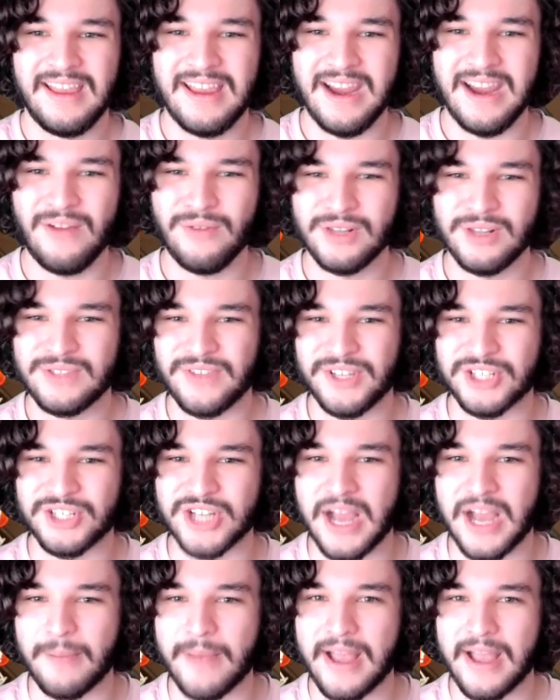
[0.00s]
Everyone's Veiled
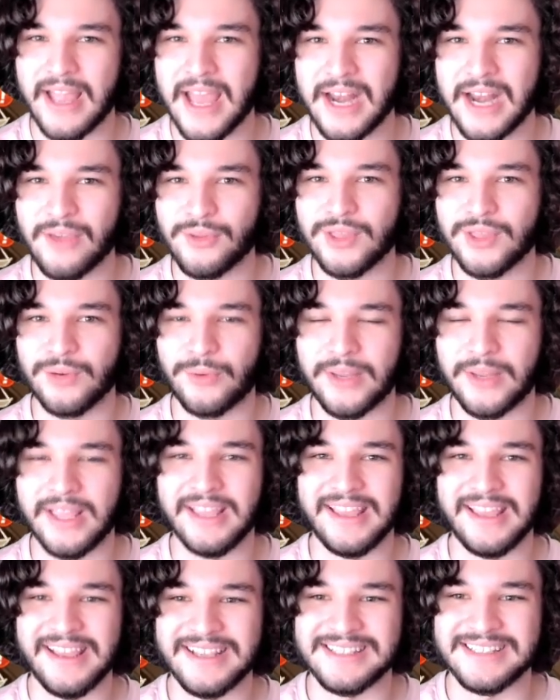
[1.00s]
Shot back at it with another
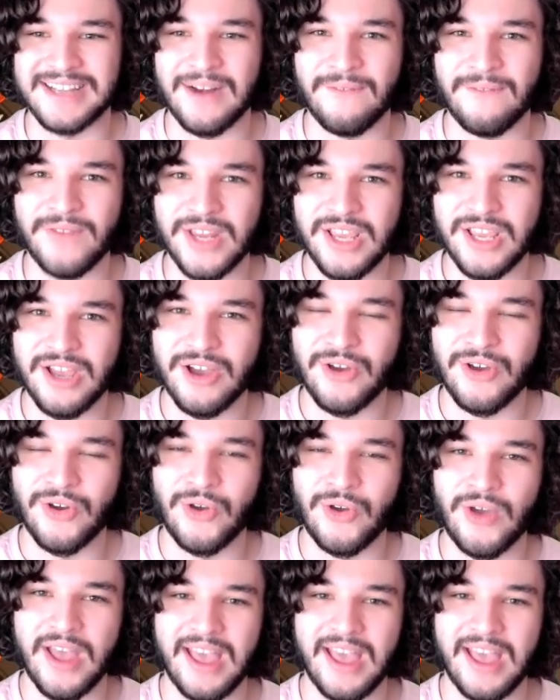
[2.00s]
Awaken Chaos video,